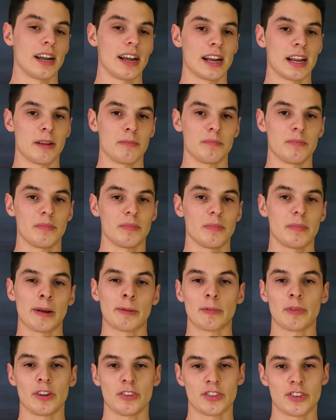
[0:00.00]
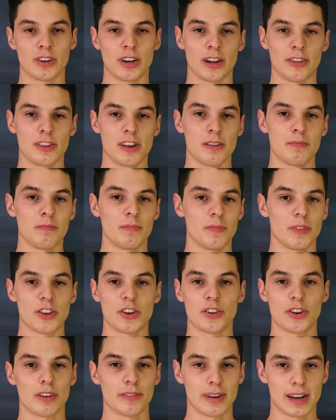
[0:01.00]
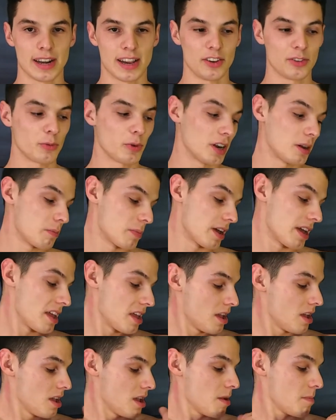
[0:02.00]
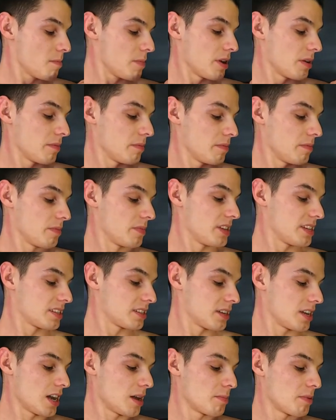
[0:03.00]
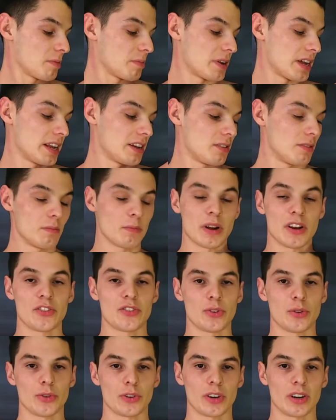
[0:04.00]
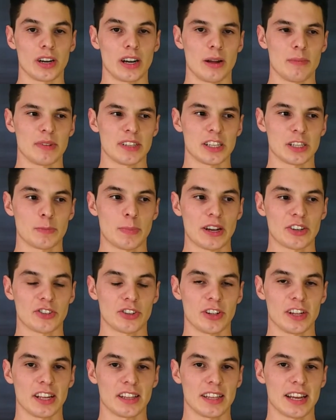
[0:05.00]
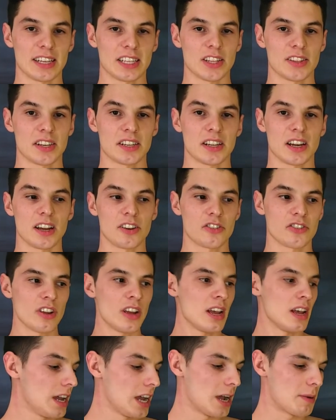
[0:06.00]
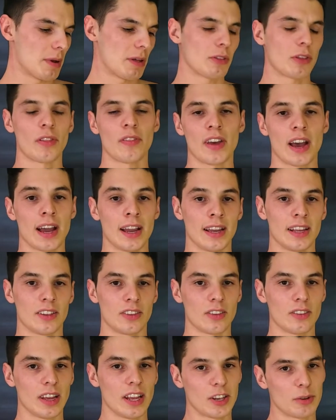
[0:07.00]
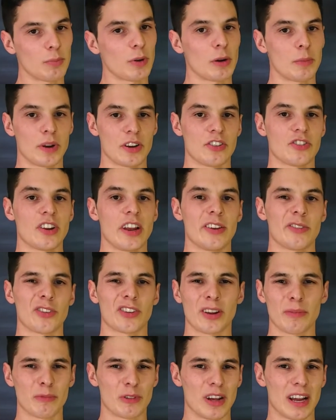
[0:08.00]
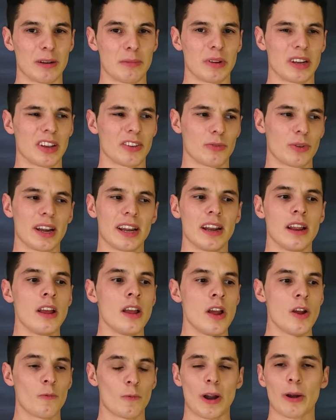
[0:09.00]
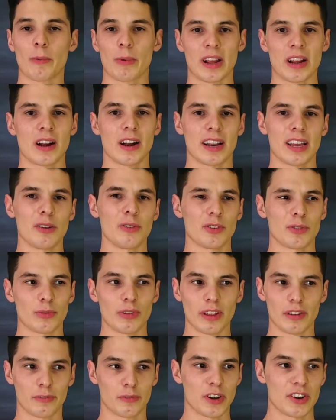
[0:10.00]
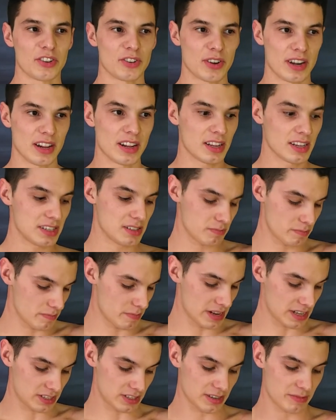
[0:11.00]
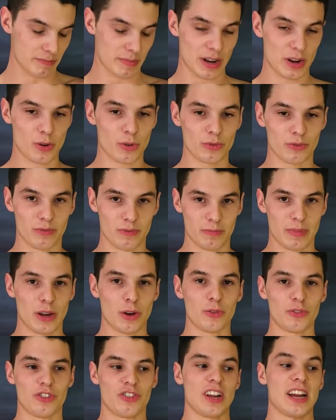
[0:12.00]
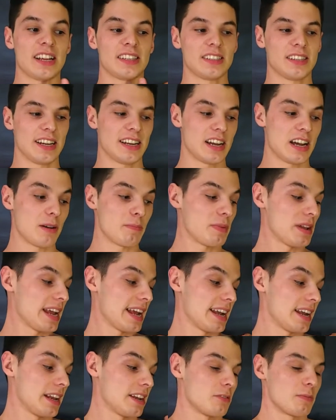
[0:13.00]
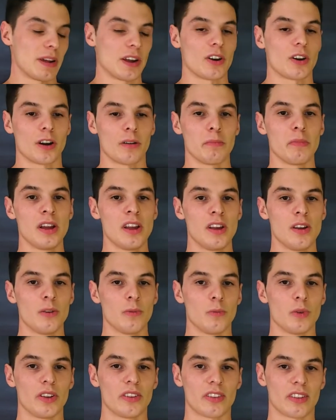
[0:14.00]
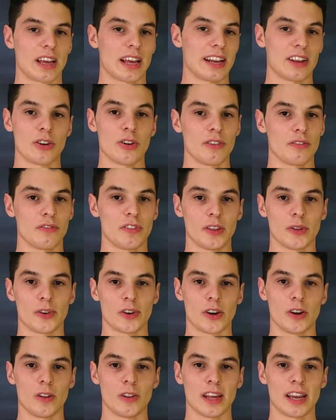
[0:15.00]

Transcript: And I'm not really sure how the the nerve endings work, but but this cup on my my shoulder um, is especially like that to the touch. Um, other than that, it's it's pretty much changed, which I'm glad because right right when I got it, it was really frustrating because basically my whole my whole chest and up and into my arm was uh, I couldn't feel it all.